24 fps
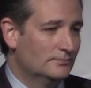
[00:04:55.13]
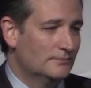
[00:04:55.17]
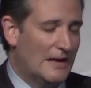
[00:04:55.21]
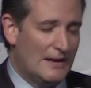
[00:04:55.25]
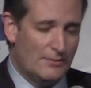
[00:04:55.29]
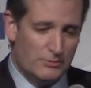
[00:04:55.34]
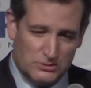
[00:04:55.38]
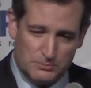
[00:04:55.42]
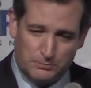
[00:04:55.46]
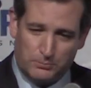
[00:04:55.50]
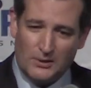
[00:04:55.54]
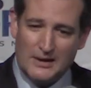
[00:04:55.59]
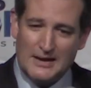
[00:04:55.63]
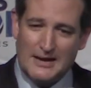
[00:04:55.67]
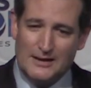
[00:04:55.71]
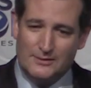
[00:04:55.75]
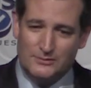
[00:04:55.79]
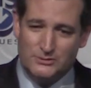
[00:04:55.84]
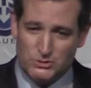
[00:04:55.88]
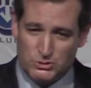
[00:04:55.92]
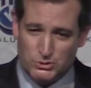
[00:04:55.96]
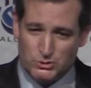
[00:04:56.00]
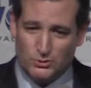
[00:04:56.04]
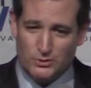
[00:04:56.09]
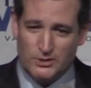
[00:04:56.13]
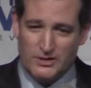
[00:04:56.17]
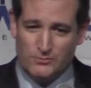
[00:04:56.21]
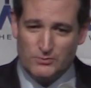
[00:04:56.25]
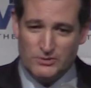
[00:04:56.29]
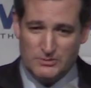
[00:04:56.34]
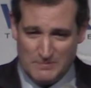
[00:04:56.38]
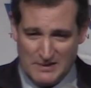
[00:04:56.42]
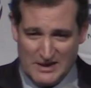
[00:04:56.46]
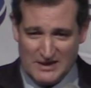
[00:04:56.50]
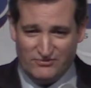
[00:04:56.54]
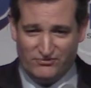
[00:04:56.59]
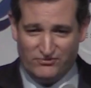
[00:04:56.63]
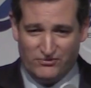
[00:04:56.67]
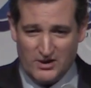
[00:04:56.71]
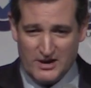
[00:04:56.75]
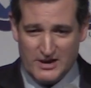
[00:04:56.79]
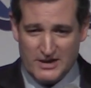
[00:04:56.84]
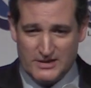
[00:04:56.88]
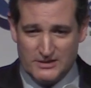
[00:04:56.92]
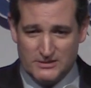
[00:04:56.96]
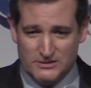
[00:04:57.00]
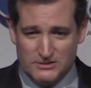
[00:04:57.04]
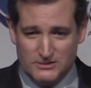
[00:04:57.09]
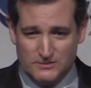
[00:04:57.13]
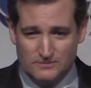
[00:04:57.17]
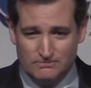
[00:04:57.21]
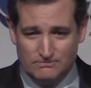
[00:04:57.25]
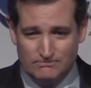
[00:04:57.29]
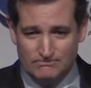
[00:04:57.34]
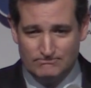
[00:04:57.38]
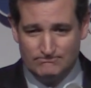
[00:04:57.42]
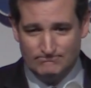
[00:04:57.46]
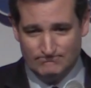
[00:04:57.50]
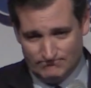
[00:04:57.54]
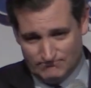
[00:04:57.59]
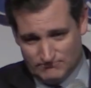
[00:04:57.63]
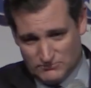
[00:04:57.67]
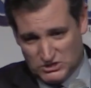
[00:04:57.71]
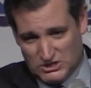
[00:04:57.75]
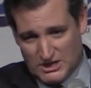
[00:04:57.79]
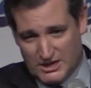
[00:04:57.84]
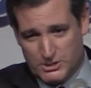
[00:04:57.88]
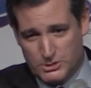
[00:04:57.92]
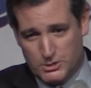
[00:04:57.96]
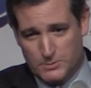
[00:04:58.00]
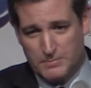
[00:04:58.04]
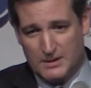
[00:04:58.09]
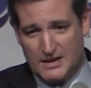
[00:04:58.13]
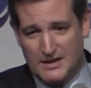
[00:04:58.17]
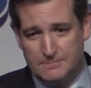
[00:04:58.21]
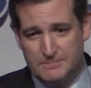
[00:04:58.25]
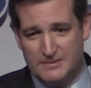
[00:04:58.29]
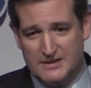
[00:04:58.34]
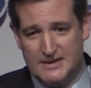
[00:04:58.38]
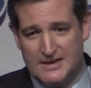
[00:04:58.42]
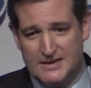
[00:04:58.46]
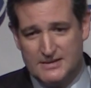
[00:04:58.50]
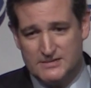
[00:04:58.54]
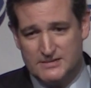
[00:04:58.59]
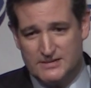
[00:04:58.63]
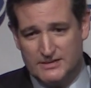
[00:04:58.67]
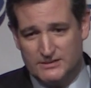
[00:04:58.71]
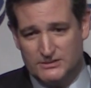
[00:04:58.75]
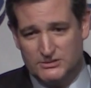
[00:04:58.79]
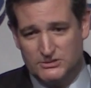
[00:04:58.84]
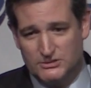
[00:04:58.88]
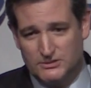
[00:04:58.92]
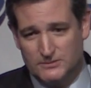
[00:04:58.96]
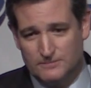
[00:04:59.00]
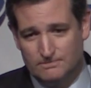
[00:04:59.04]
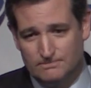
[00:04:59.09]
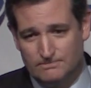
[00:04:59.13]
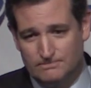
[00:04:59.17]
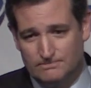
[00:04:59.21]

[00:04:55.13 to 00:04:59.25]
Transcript: I was proud to join with my friend, Senator Bob Menendez,